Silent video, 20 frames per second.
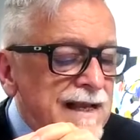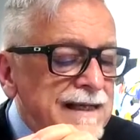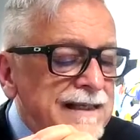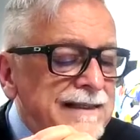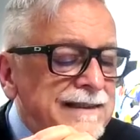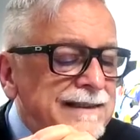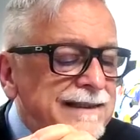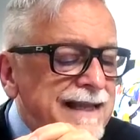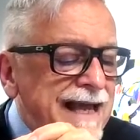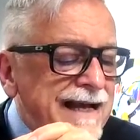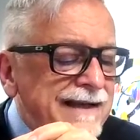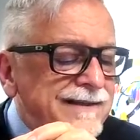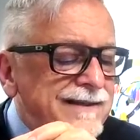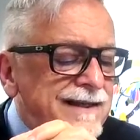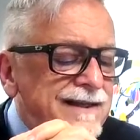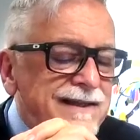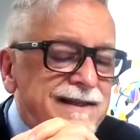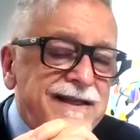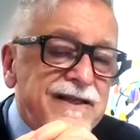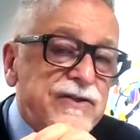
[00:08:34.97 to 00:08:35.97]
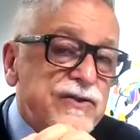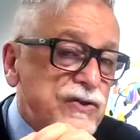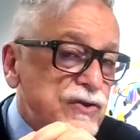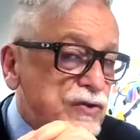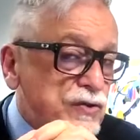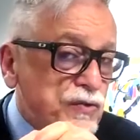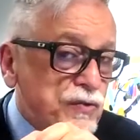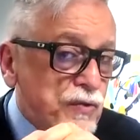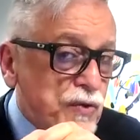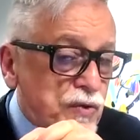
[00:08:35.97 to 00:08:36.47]
Let this
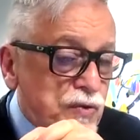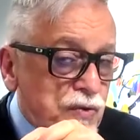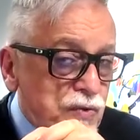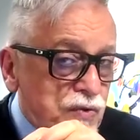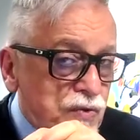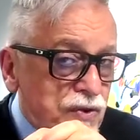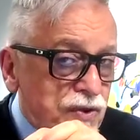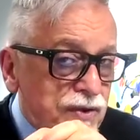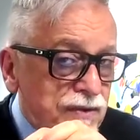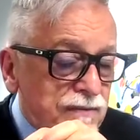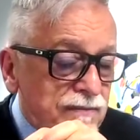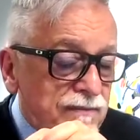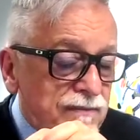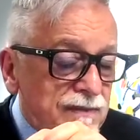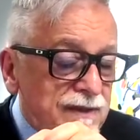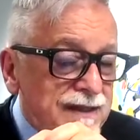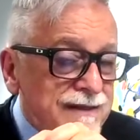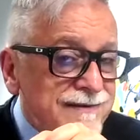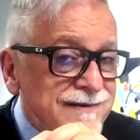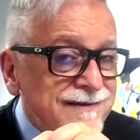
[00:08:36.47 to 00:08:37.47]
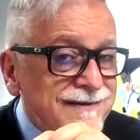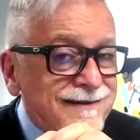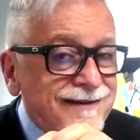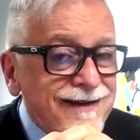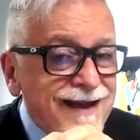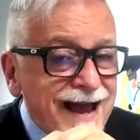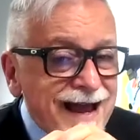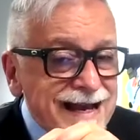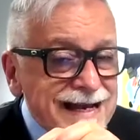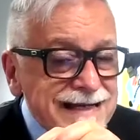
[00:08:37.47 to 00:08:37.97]
truth, this
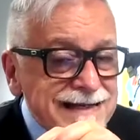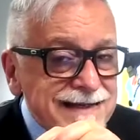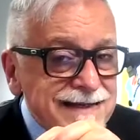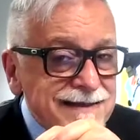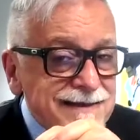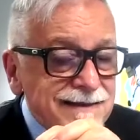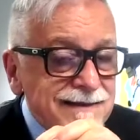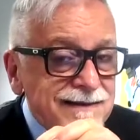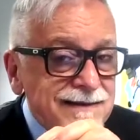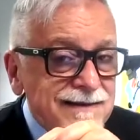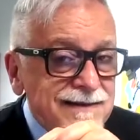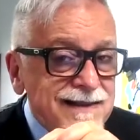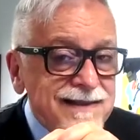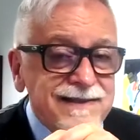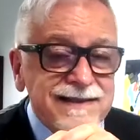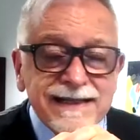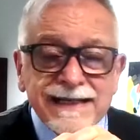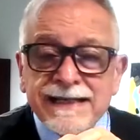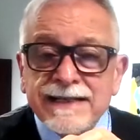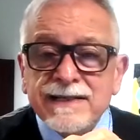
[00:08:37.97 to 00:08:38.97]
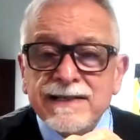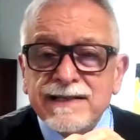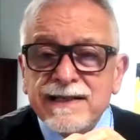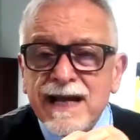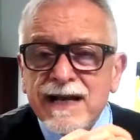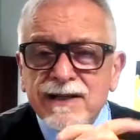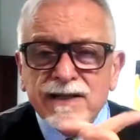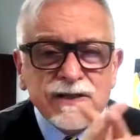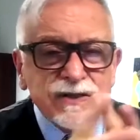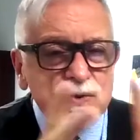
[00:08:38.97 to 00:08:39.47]
light, this
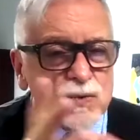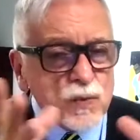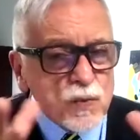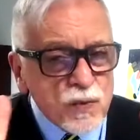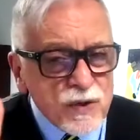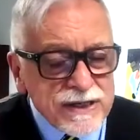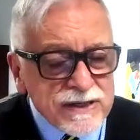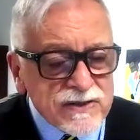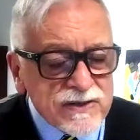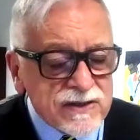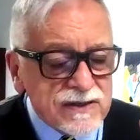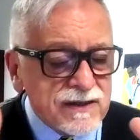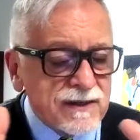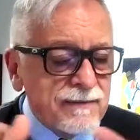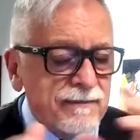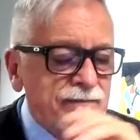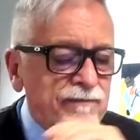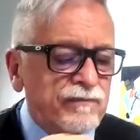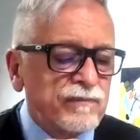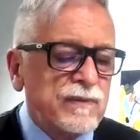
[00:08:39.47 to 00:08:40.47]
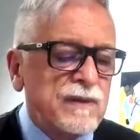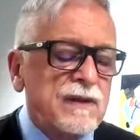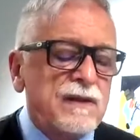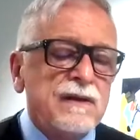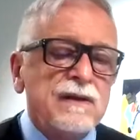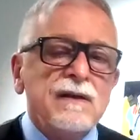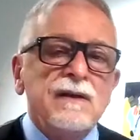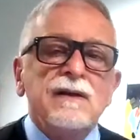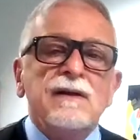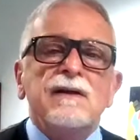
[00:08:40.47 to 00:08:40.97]
insight, this wisdom
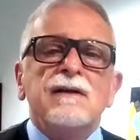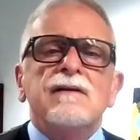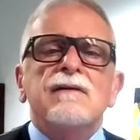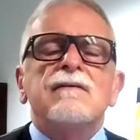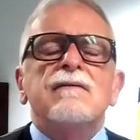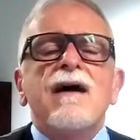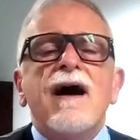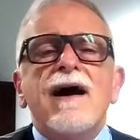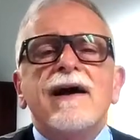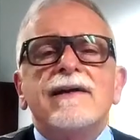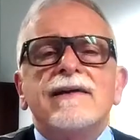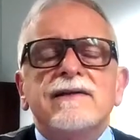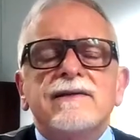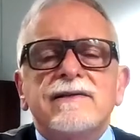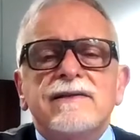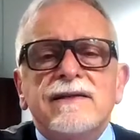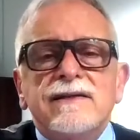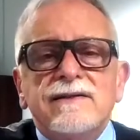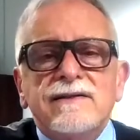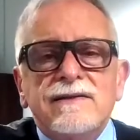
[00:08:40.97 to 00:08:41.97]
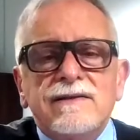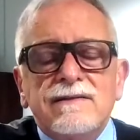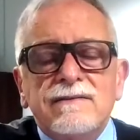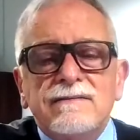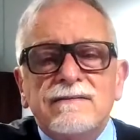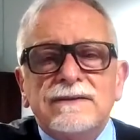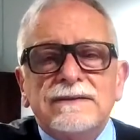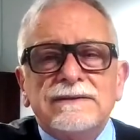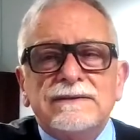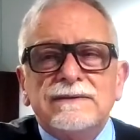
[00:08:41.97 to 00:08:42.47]
guide us. This
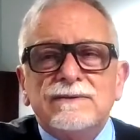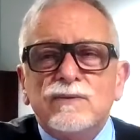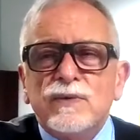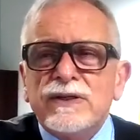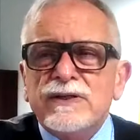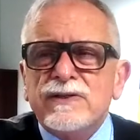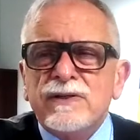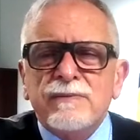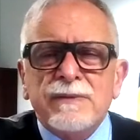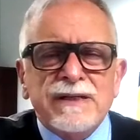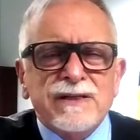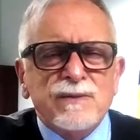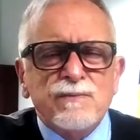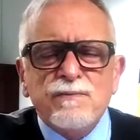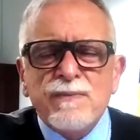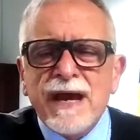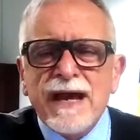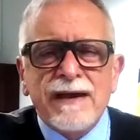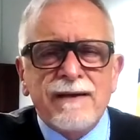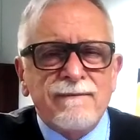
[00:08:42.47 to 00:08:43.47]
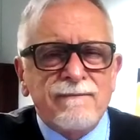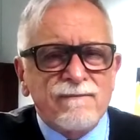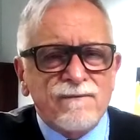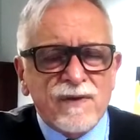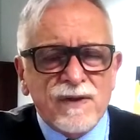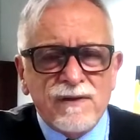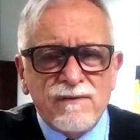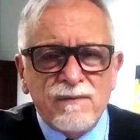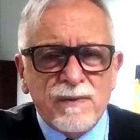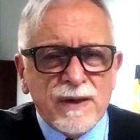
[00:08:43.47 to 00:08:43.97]
wisdom that's been
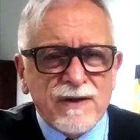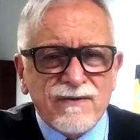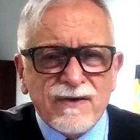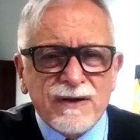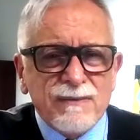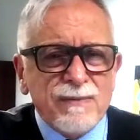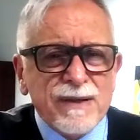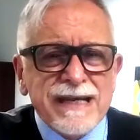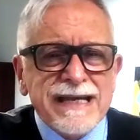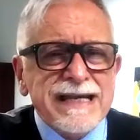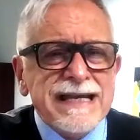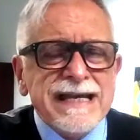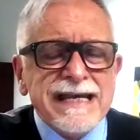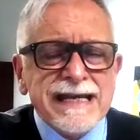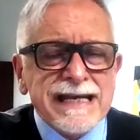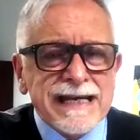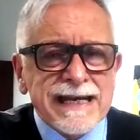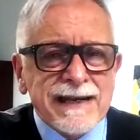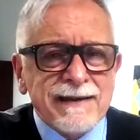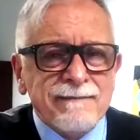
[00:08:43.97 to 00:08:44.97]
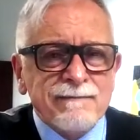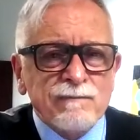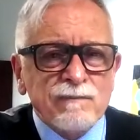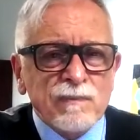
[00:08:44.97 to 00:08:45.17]
from the very beginning,